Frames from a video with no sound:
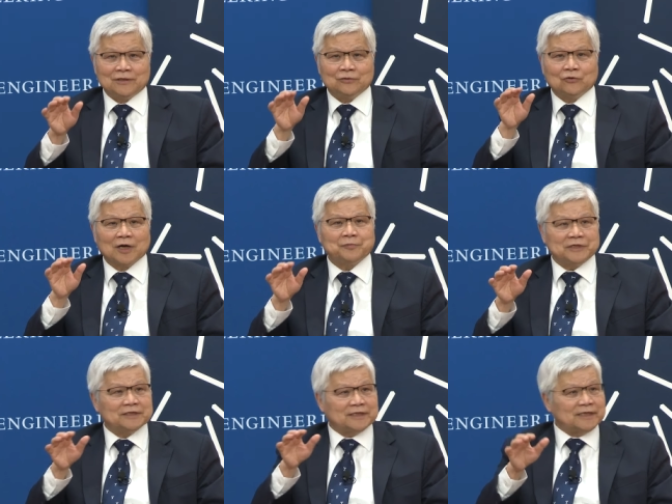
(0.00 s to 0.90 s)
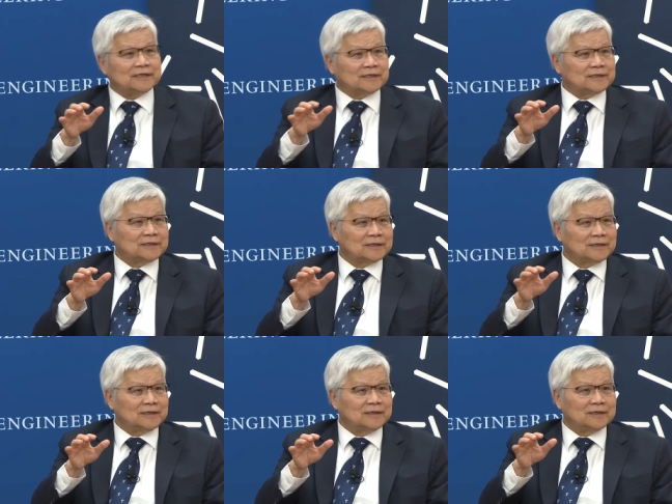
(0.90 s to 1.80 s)
You will be the leader
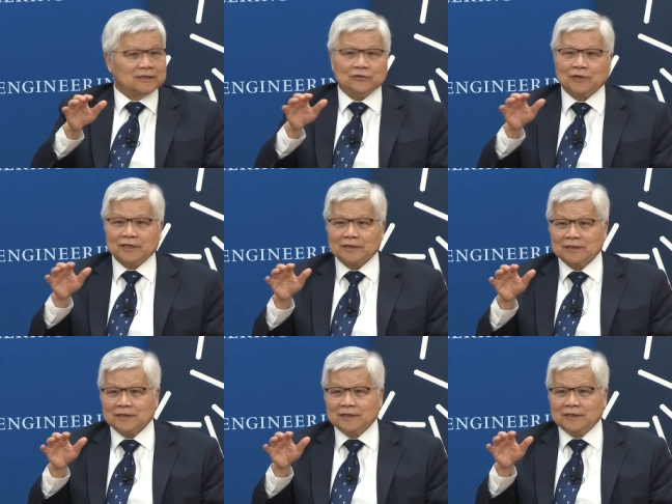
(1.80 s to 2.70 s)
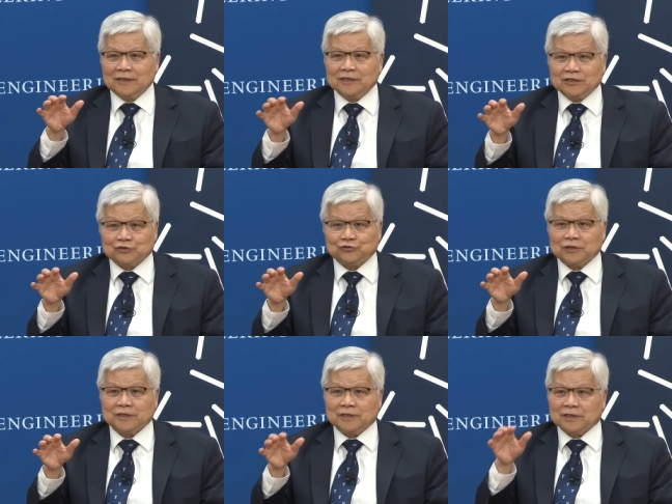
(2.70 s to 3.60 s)
in your
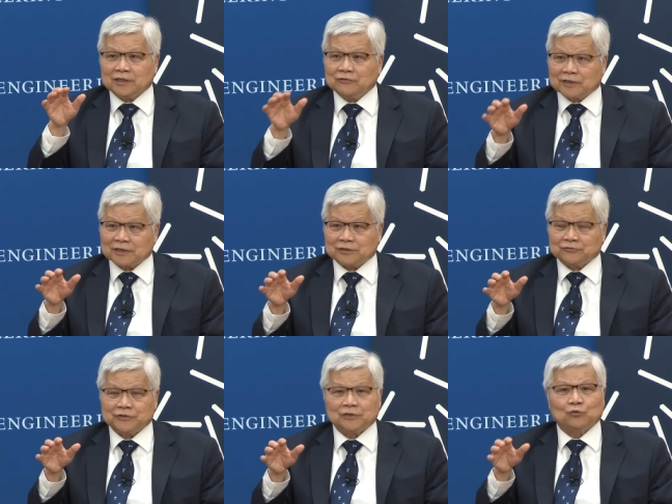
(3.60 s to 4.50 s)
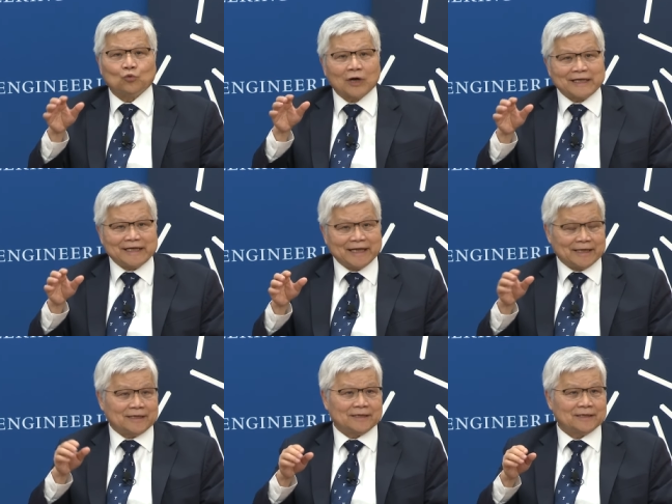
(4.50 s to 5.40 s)
industry, in your career one
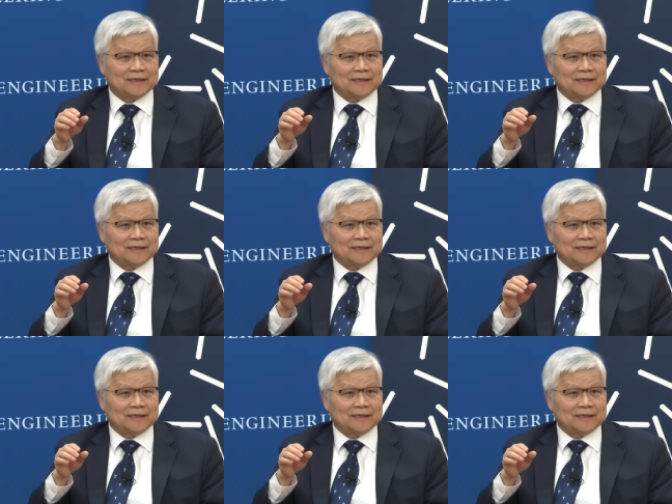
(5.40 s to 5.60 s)
day.